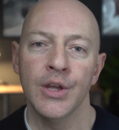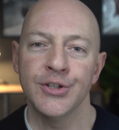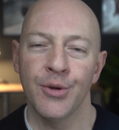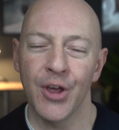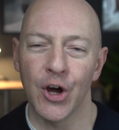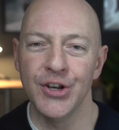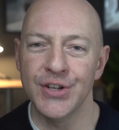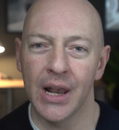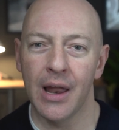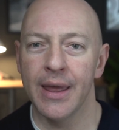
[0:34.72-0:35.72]
So the
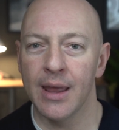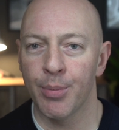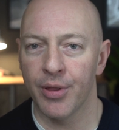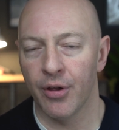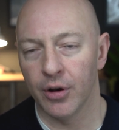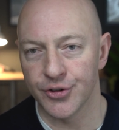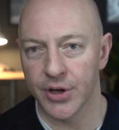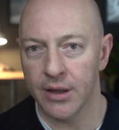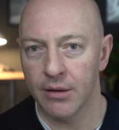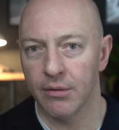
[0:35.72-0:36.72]
underlying
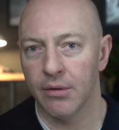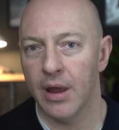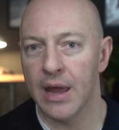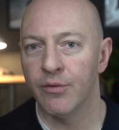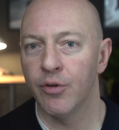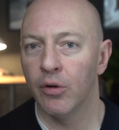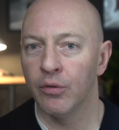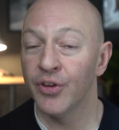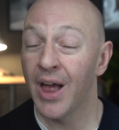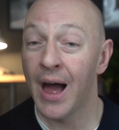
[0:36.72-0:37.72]
pathology
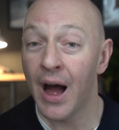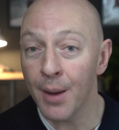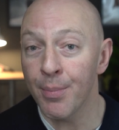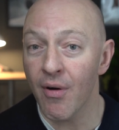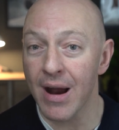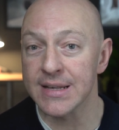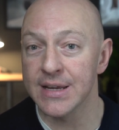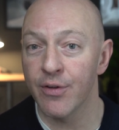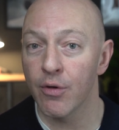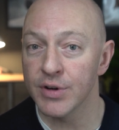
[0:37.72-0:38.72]
involves a
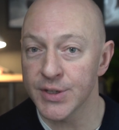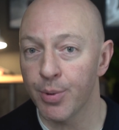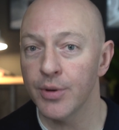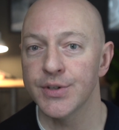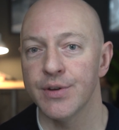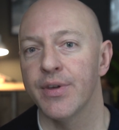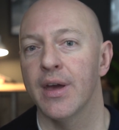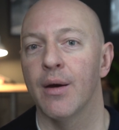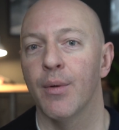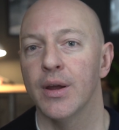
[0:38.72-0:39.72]
hyperactive response of
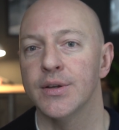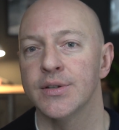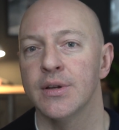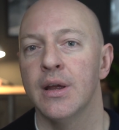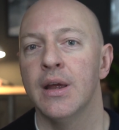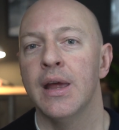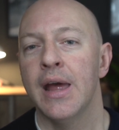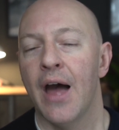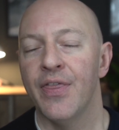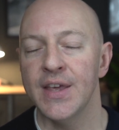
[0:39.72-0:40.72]
the airways.
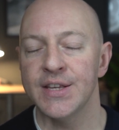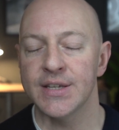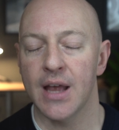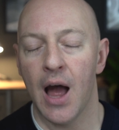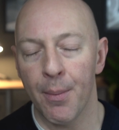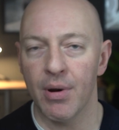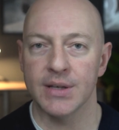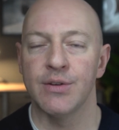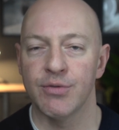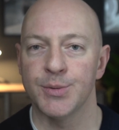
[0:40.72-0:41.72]
And this
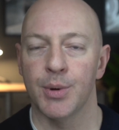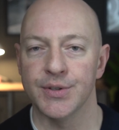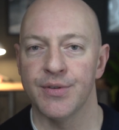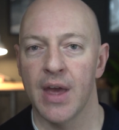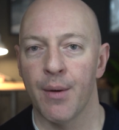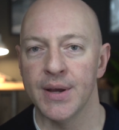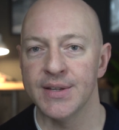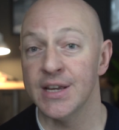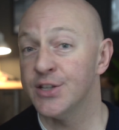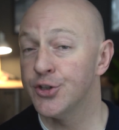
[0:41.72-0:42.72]
hyperactive response of the
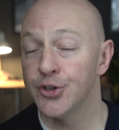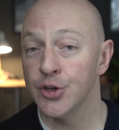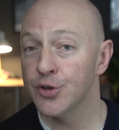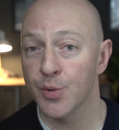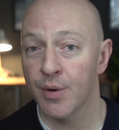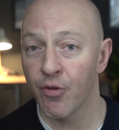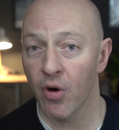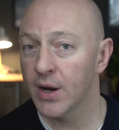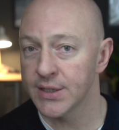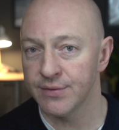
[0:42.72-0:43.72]
airways is due to a
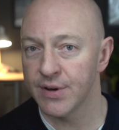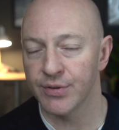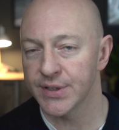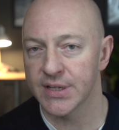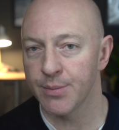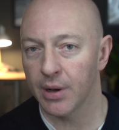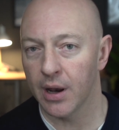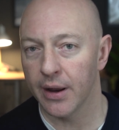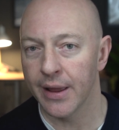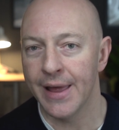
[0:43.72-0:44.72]
variety of different
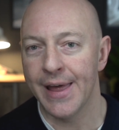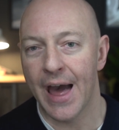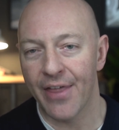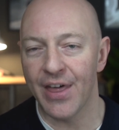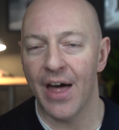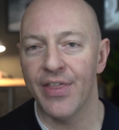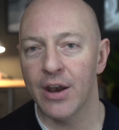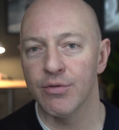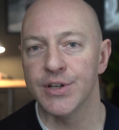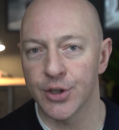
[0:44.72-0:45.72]
stimuli. And that
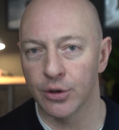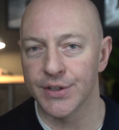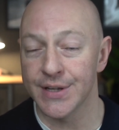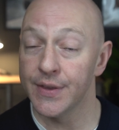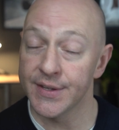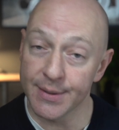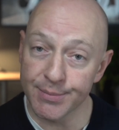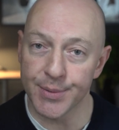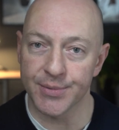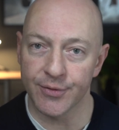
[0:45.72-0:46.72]
then results in the
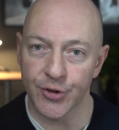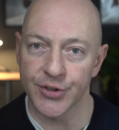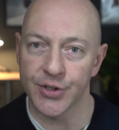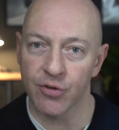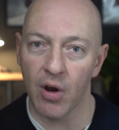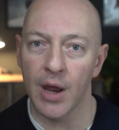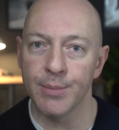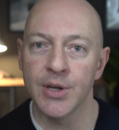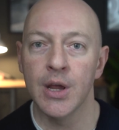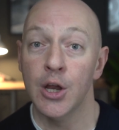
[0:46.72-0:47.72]
symptoms I've just
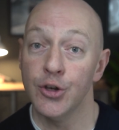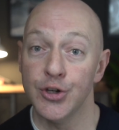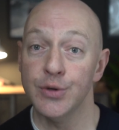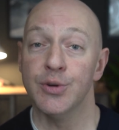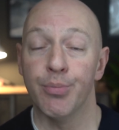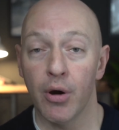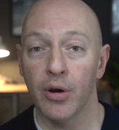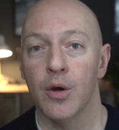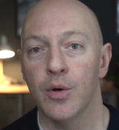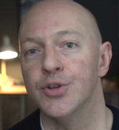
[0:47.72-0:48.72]
described due to
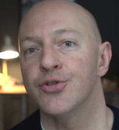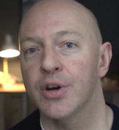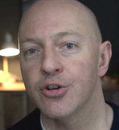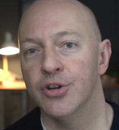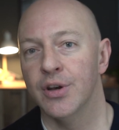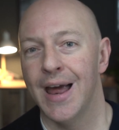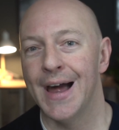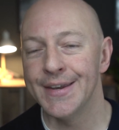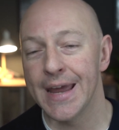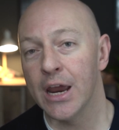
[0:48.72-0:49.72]
bronchoconstriction
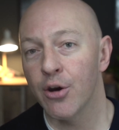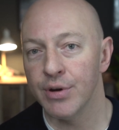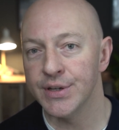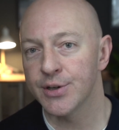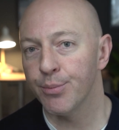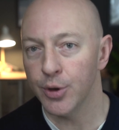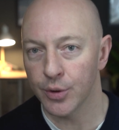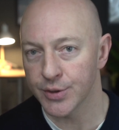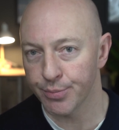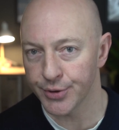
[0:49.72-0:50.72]
and increased
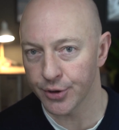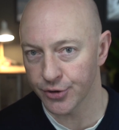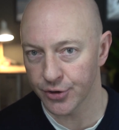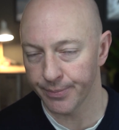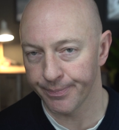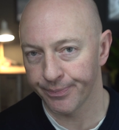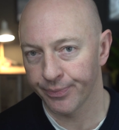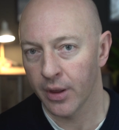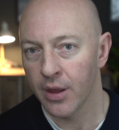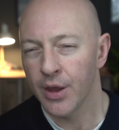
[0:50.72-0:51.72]
mucus production.
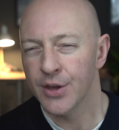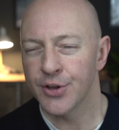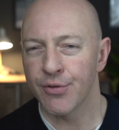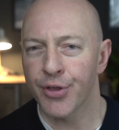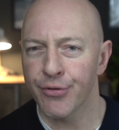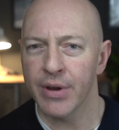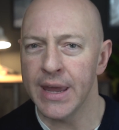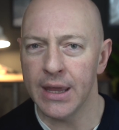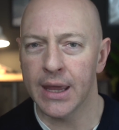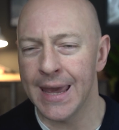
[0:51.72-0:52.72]
So there are
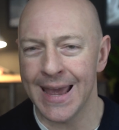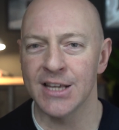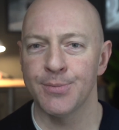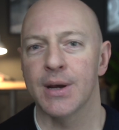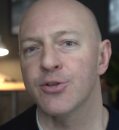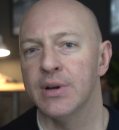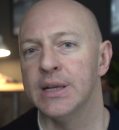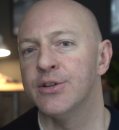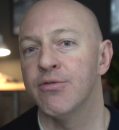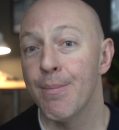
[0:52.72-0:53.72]
three key aspects really
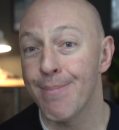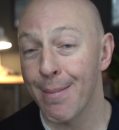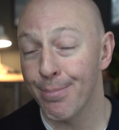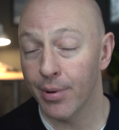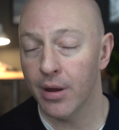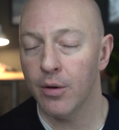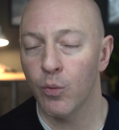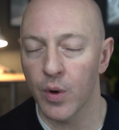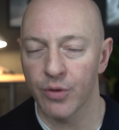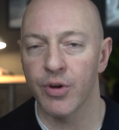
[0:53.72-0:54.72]
to remember
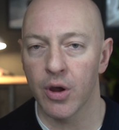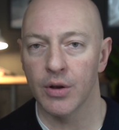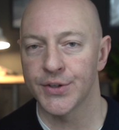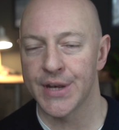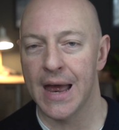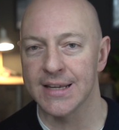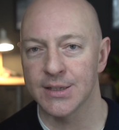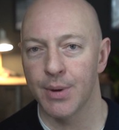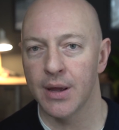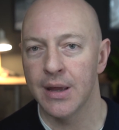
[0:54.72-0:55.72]
with regards to
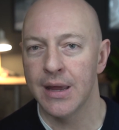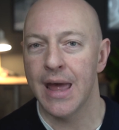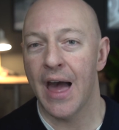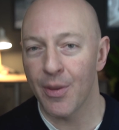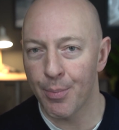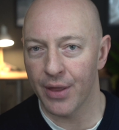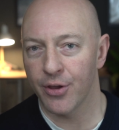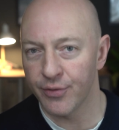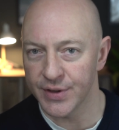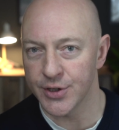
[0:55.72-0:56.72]
asthma and the
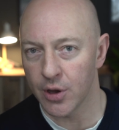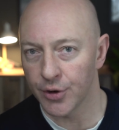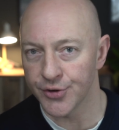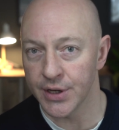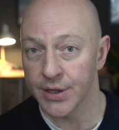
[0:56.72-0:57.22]
pathophysiology.